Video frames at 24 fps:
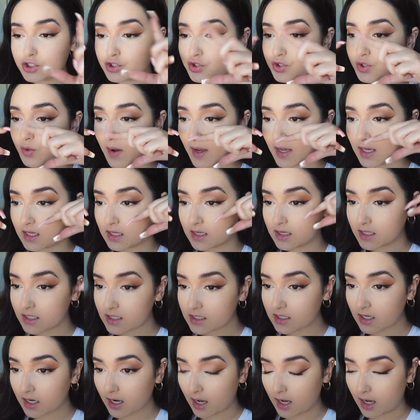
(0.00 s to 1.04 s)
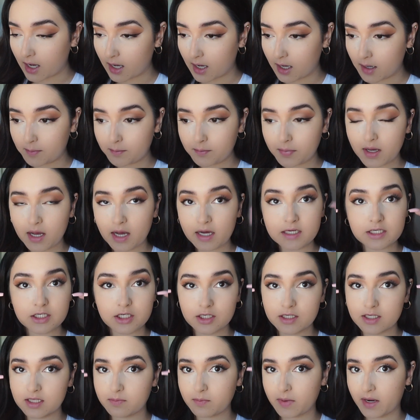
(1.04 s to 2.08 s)
So I cleaned it up
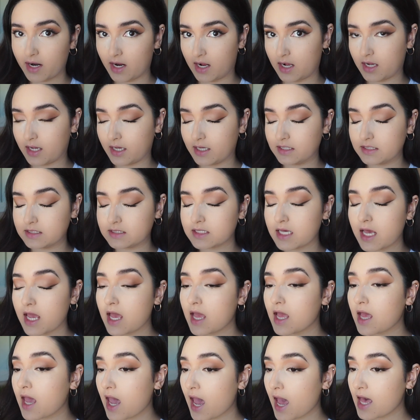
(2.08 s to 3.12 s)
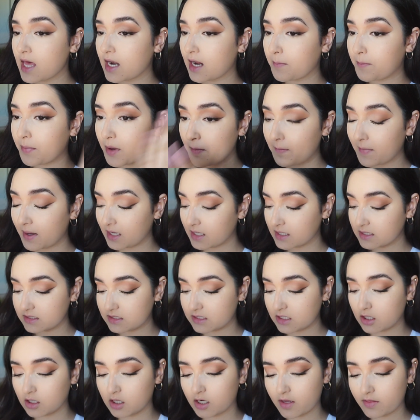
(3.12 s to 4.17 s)
underneath my eyes. And I put my
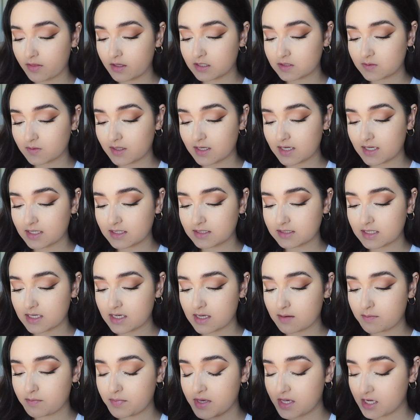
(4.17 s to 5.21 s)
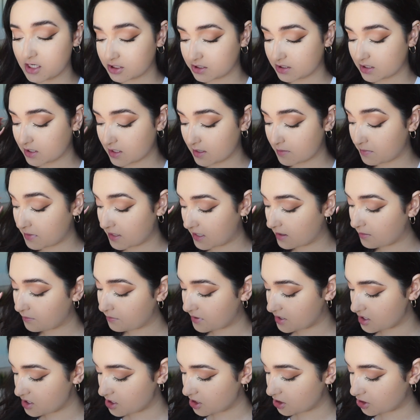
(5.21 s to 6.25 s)
concealer, this one is in peach, medium
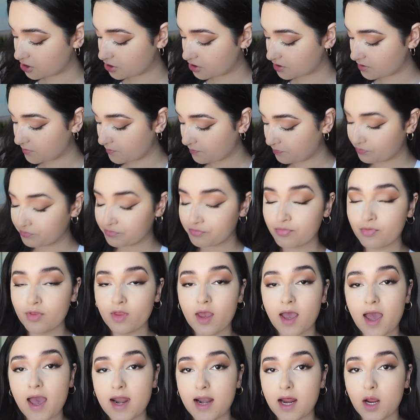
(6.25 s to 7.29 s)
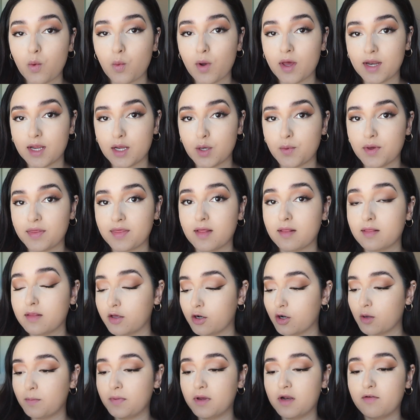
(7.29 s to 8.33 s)
peach. And I went in with a
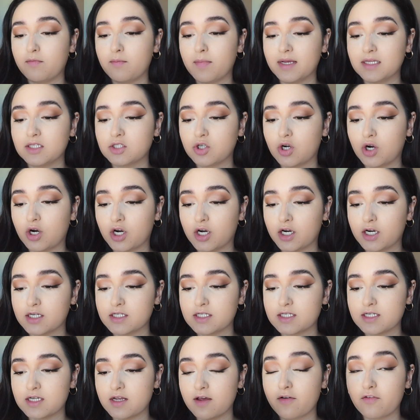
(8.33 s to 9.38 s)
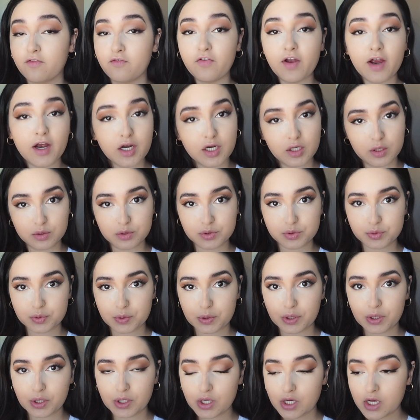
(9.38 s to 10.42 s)
little bit of my Tarte Fair
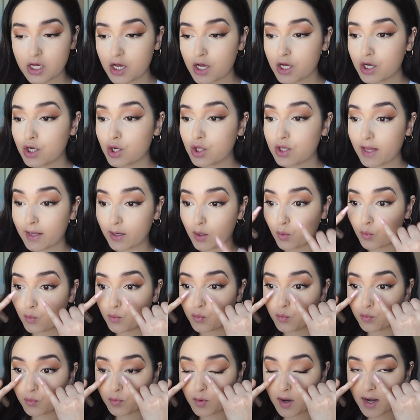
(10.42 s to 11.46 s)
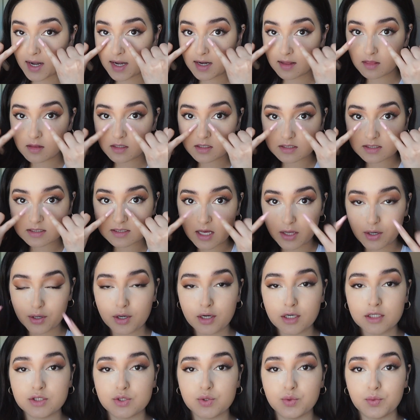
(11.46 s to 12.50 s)
Neutral, like right in the
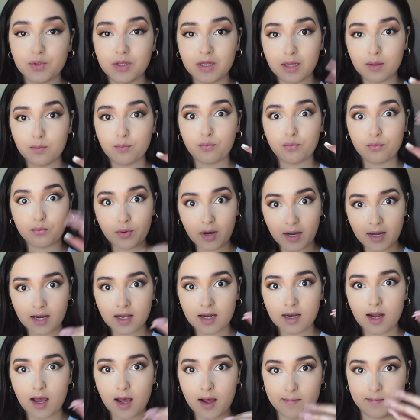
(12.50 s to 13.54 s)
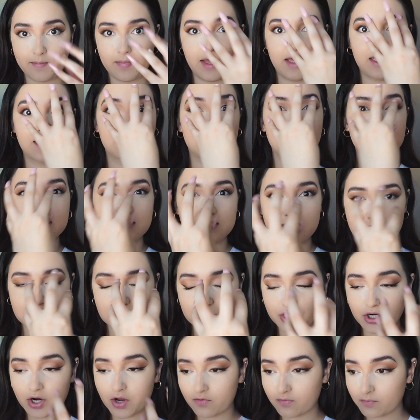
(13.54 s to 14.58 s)
center to really brighten up like the
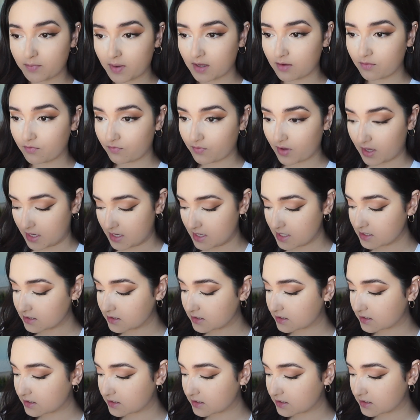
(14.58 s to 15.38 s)
center of my face.